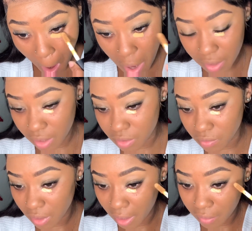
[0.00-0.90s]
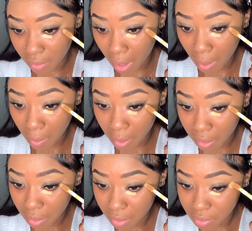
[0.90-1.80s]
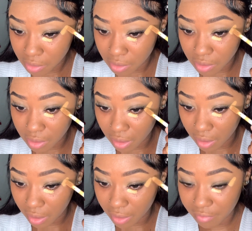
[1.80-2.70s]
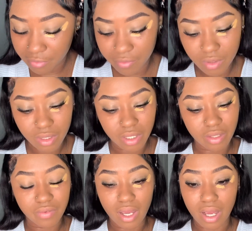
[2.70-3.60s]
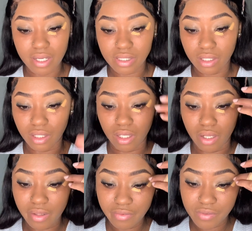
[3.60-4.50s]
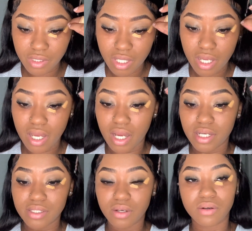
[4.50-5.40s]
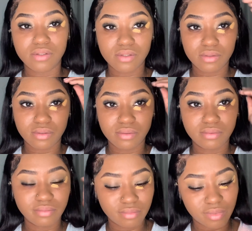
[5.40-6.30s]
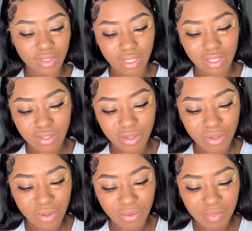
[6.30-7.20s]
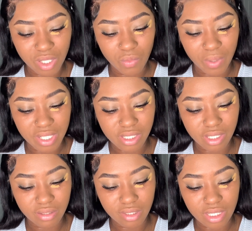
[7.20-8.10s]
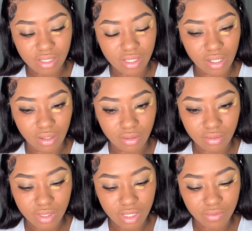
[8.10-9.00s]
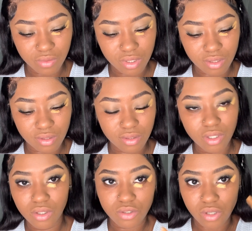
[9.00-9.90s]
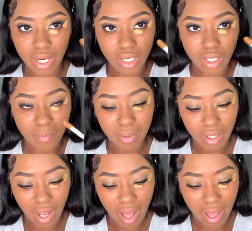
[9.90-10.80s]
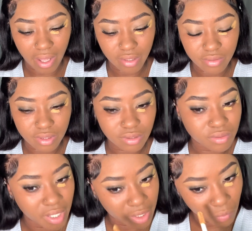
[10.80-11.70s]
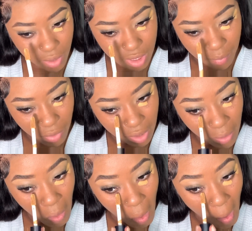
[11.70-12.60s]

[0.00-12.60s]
they do like that, and this is to lift, give your eyes a lift, and also so you don't be wasting concealer, because if you just dragging it up under your eye, it's kind of wasting product.